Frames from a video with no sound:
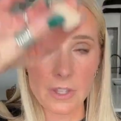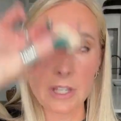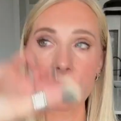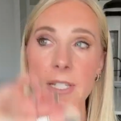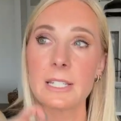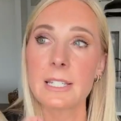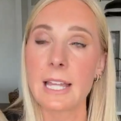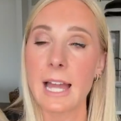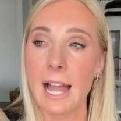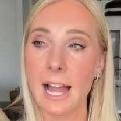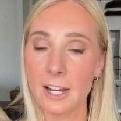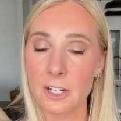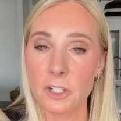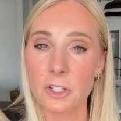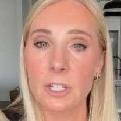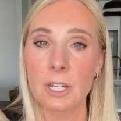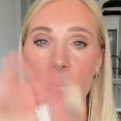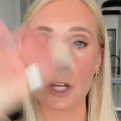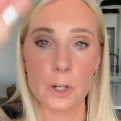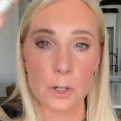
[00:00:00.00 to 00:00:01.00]
this is
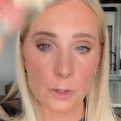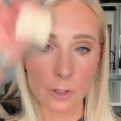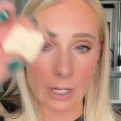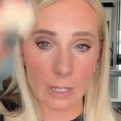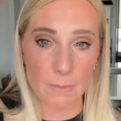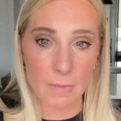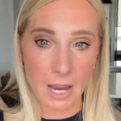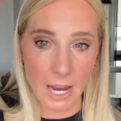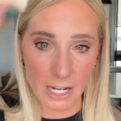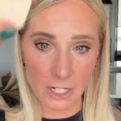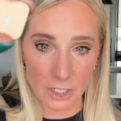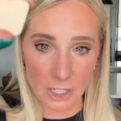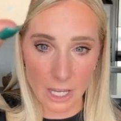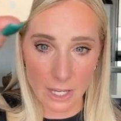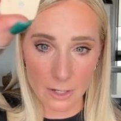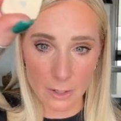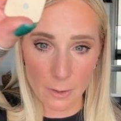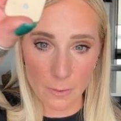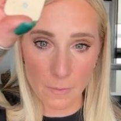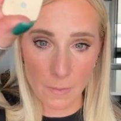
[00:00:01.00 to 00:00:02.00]
actually a cream
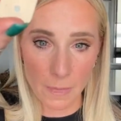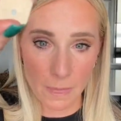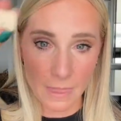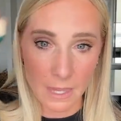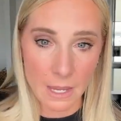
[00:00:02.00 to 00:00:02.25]
eyeshadow.